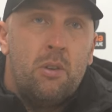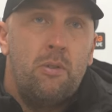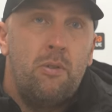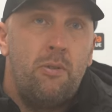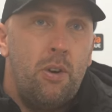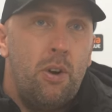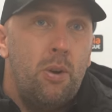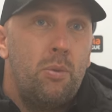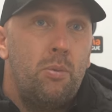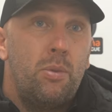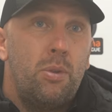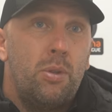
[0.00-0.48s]

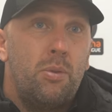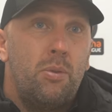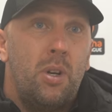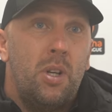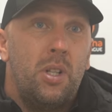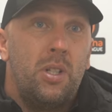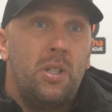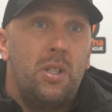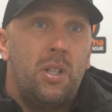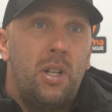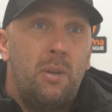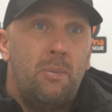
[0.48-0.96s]
Frome was
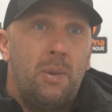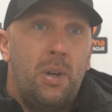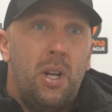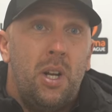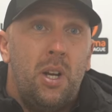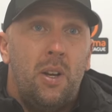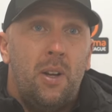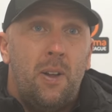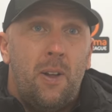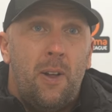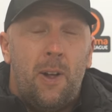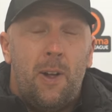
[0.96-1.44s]
quite
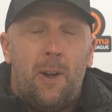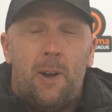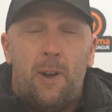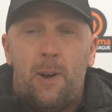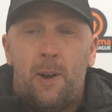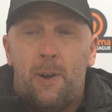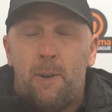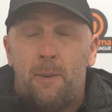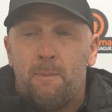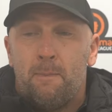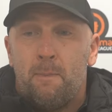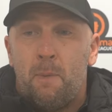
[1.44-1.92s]
similar.
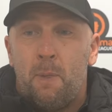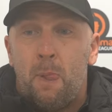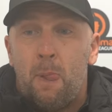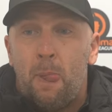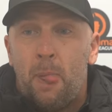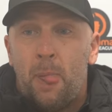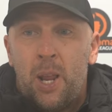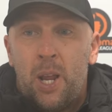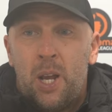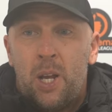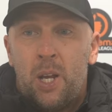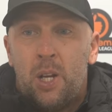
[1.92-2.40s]

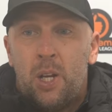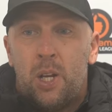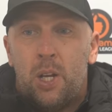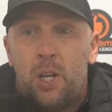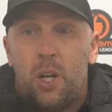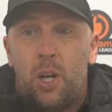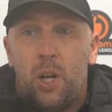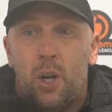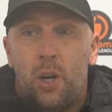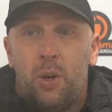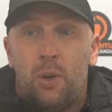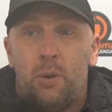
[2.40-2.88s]

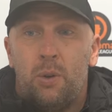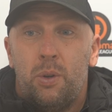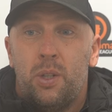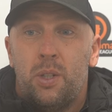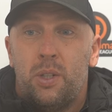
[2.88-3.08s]
You know,